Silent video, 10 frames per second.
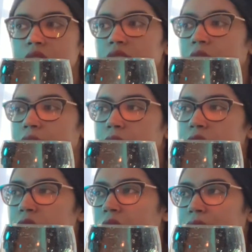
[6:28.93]
So have you
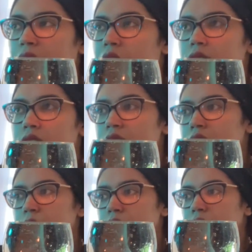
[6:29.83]
ever tried having a
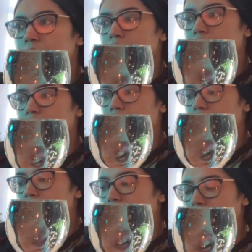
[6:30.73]
conversation with somebody
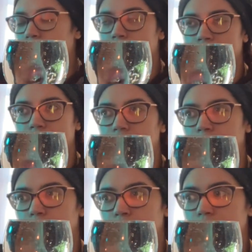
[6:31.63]
um like at a
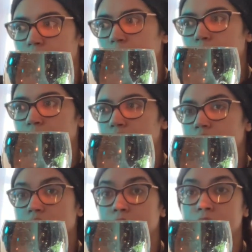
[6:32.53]
nightclub or somewhere where
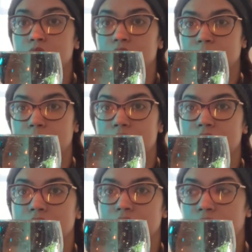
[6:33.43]
there's like music
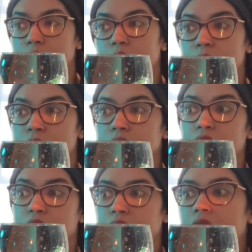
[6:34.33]
blasting? It's like it's almost
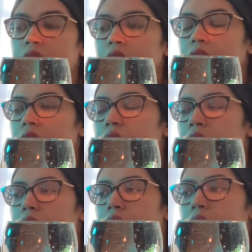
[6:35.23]
like you're yelling,
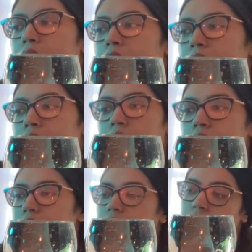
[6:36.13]

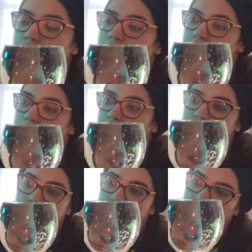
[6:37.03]
and the answer that is
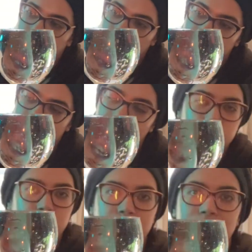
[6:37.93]
coming to you is not
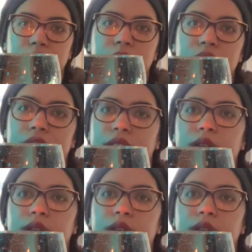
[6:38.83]
going to be yelled at.